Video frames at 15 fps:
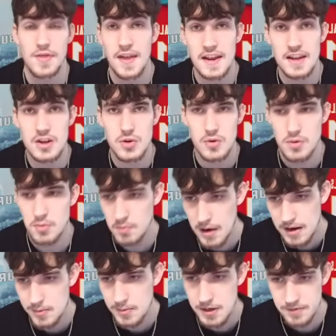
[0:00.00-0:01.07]
Thank you,
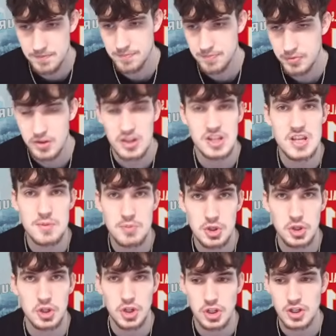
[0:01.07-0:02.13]
Miami. Keep
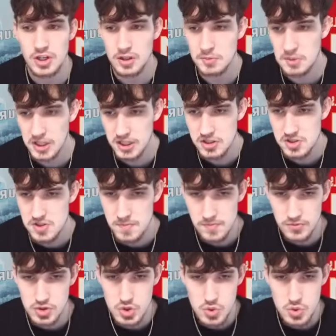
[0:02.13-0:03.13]
your good young players.